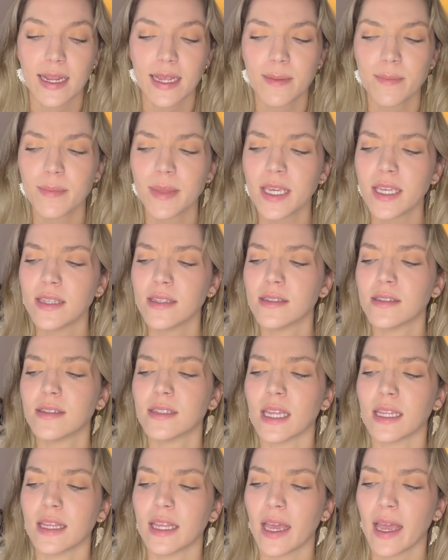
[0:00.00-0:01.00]
It means
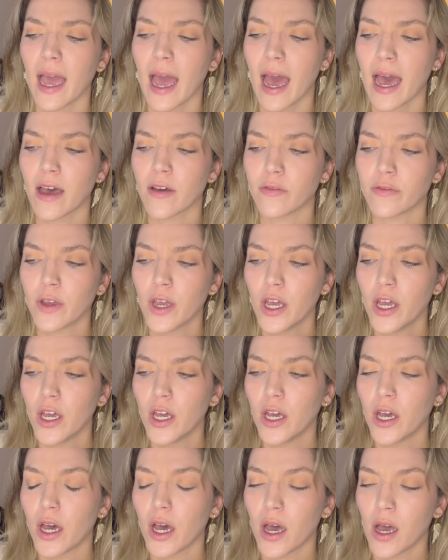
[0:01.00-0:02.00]
that they have
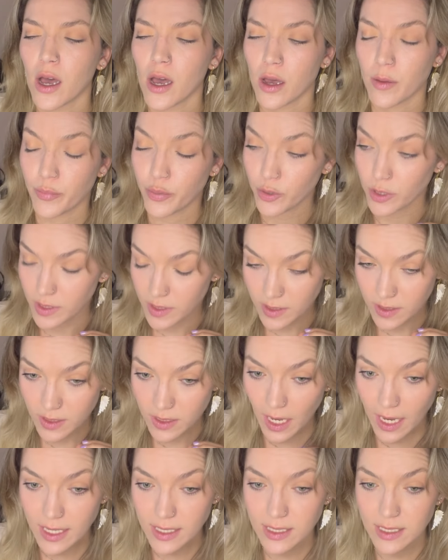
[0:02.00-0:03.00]

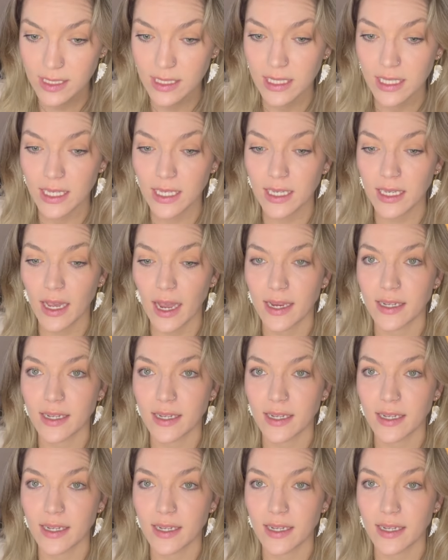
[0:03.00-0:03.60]
precisely